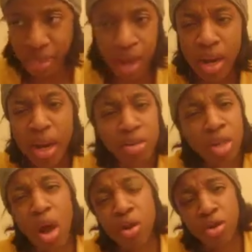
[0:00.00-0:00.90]
Now it's
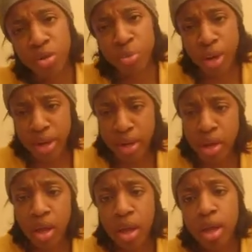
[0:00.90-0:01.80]
harder to break.
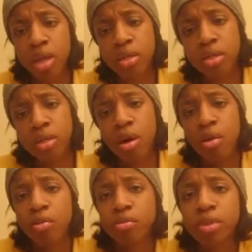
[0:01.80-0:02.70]

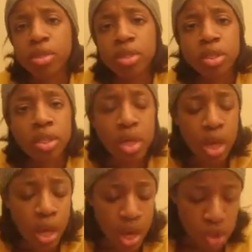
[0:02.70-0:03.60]
So this
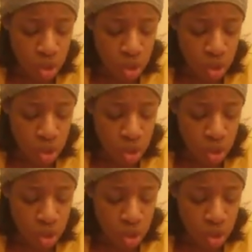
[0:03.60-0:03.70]
has